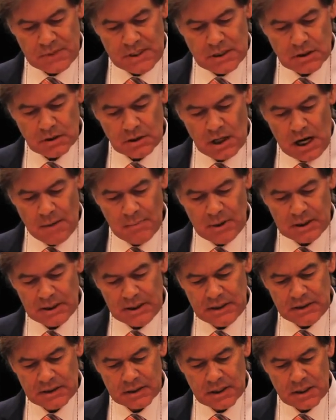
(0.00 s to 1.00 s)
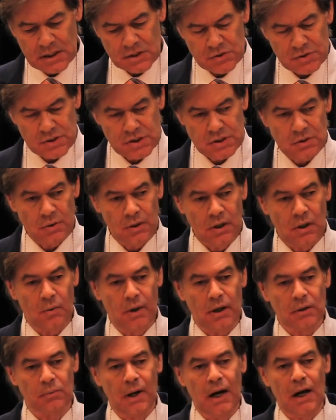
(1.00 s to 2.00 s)
Economically, the country is doing
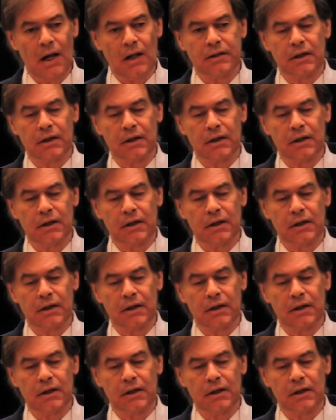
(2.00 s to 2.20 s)
quite well.